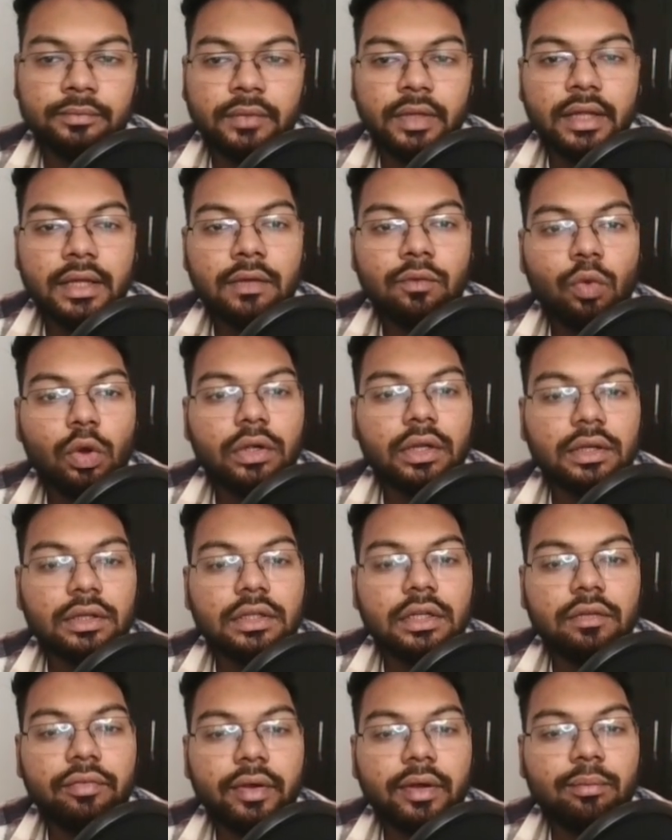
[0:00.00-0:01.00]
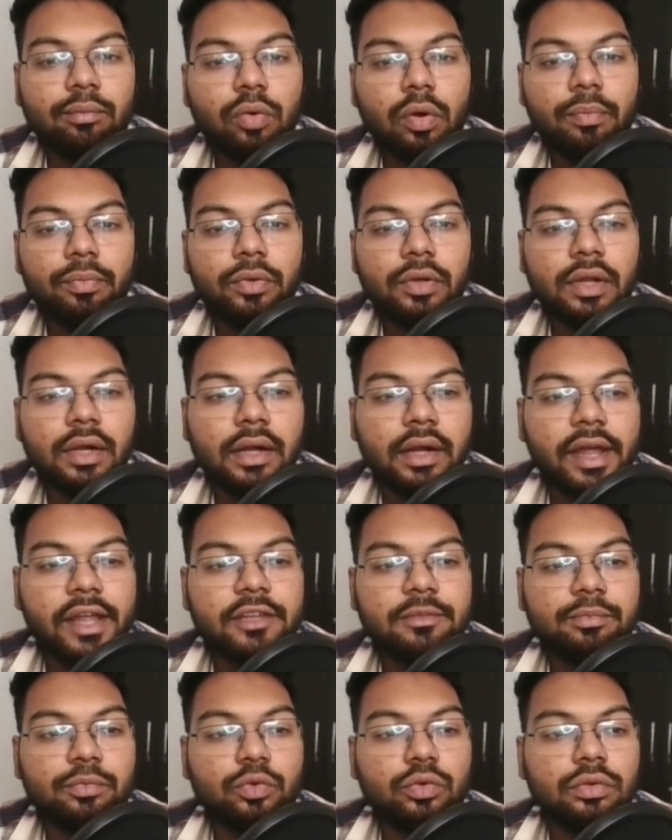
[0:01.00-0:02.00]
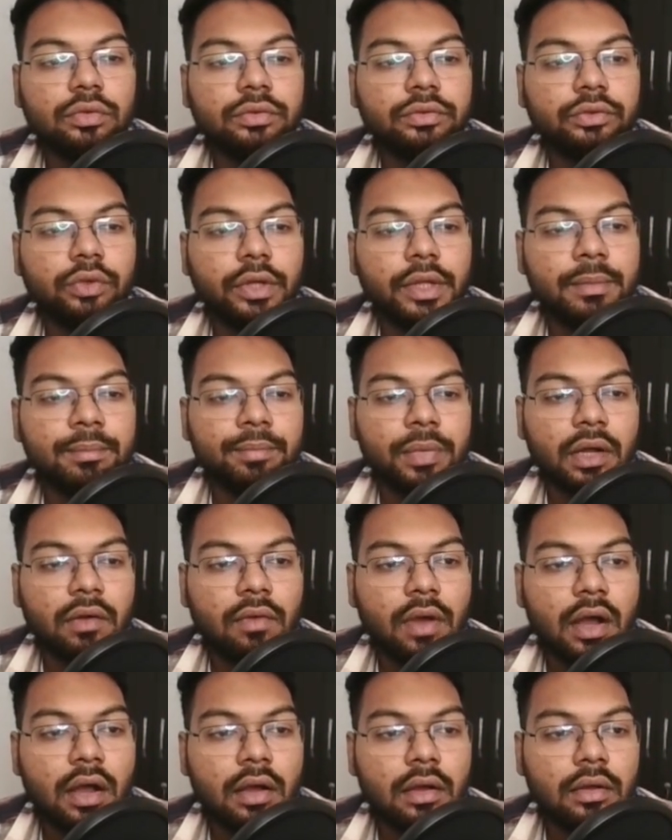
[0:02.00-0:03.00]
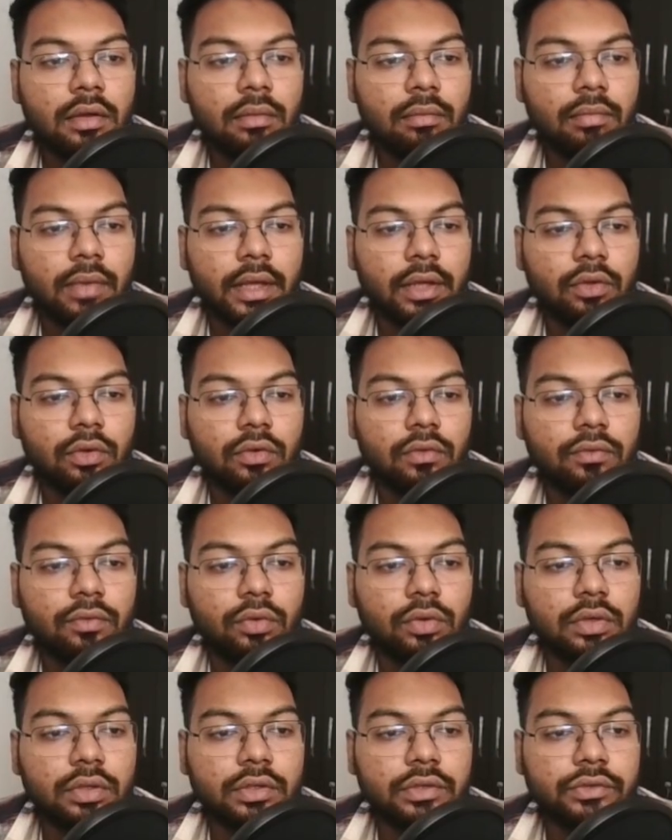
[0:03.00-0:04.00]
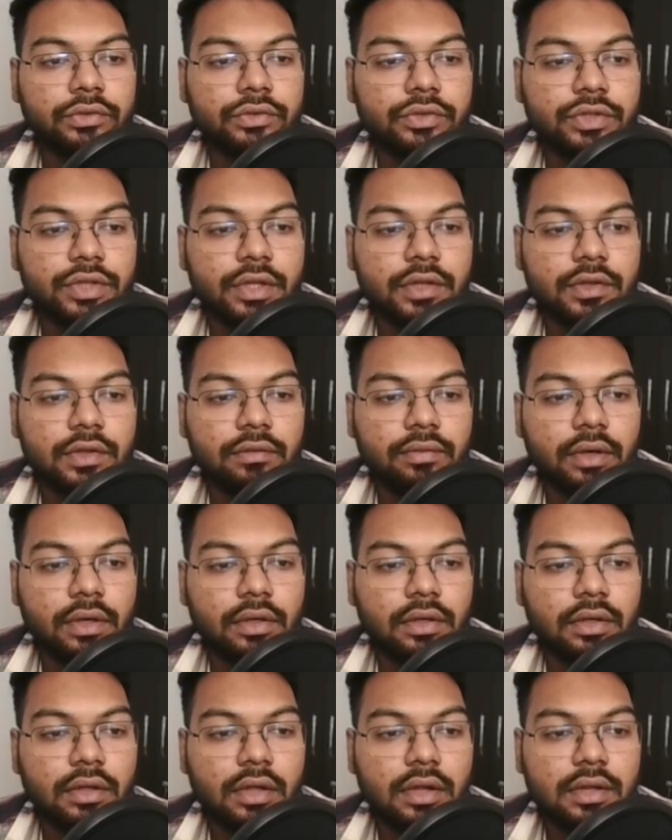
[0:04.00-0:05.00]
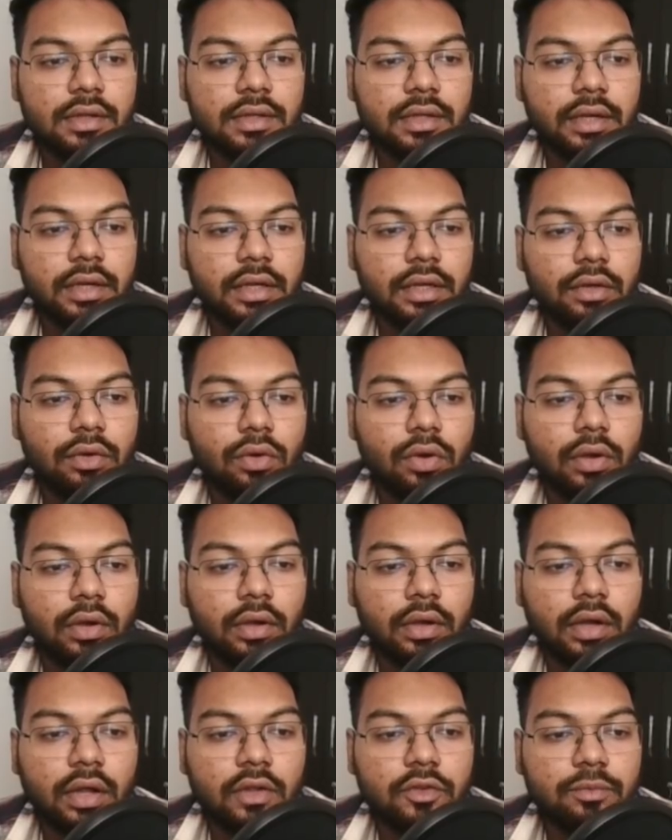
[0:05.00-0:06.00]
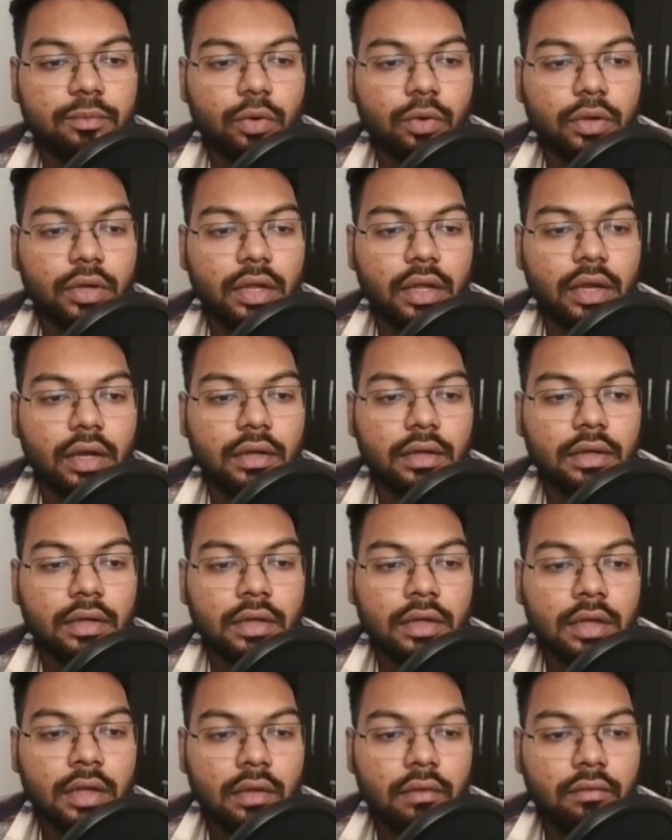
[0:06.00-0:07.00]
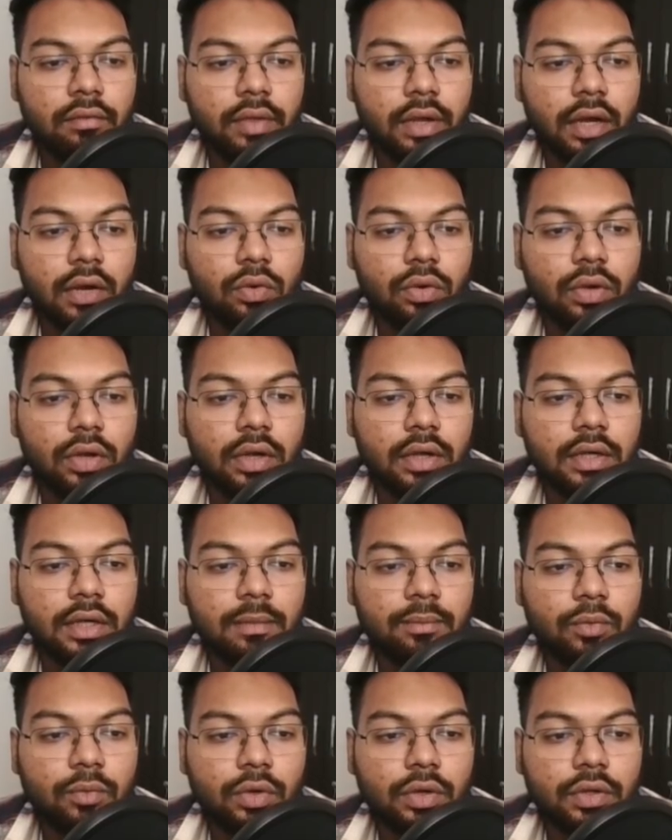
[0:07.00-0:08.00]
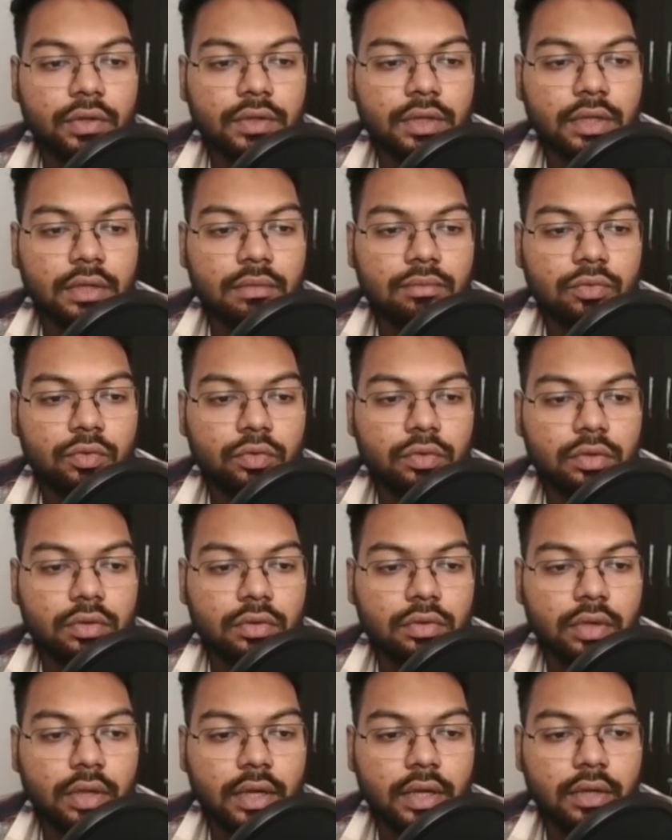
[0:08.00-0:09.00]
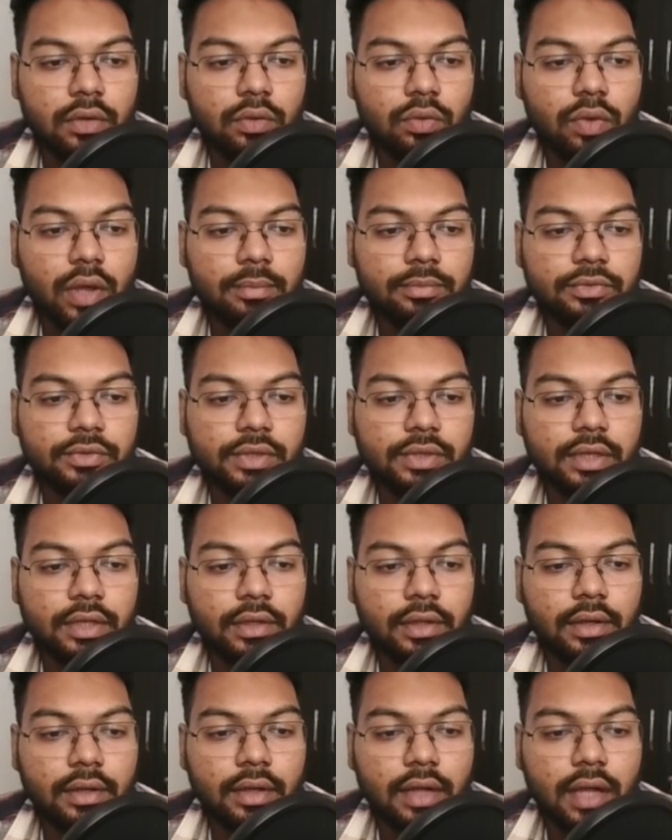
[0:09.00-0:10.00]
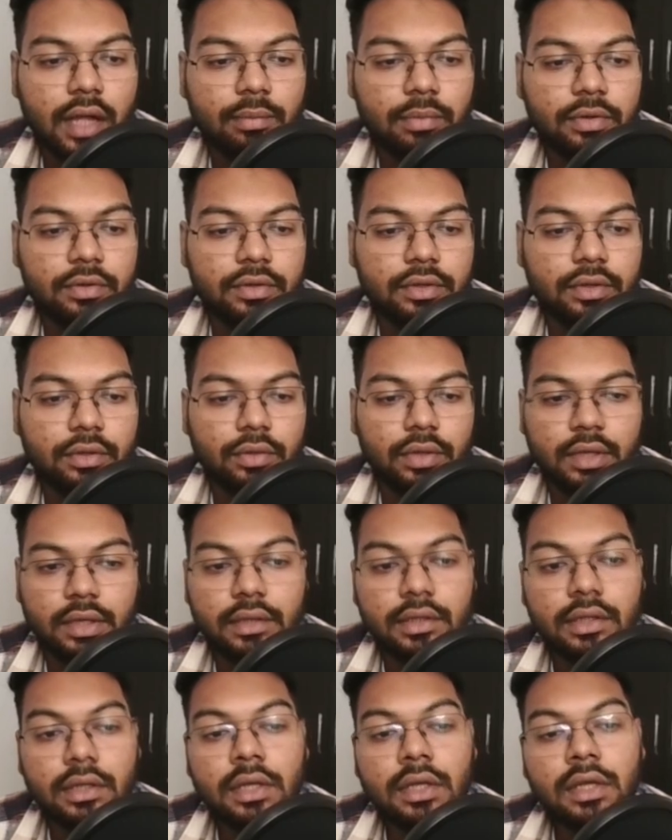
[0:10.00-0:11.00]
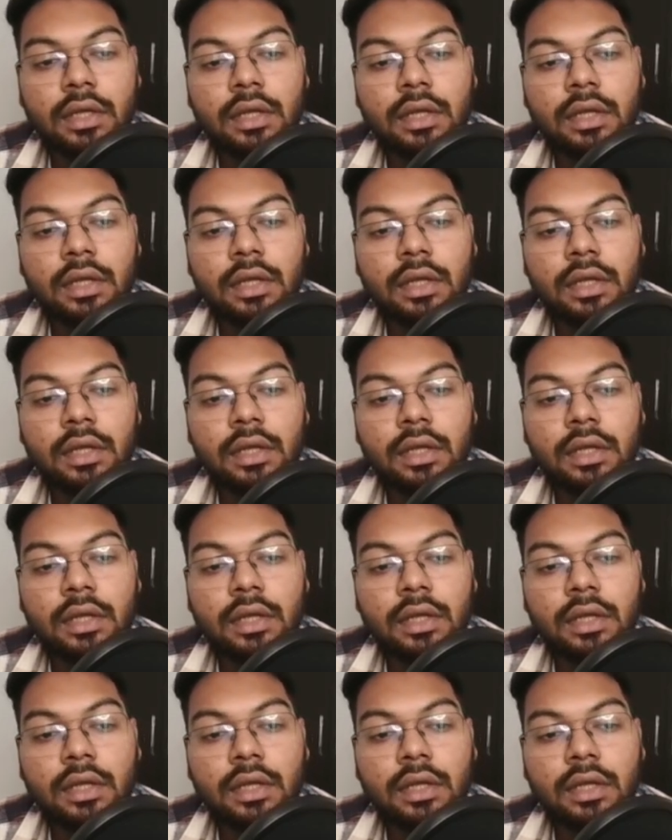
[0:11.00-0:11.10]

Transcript: Then what are the different popular RASP tools? So Imperva, Micro Focus, JS Defender, Screen, Contrast Protect, Veracode Runtime Protection, Immunio, K2, App Sealing, and cybersecurity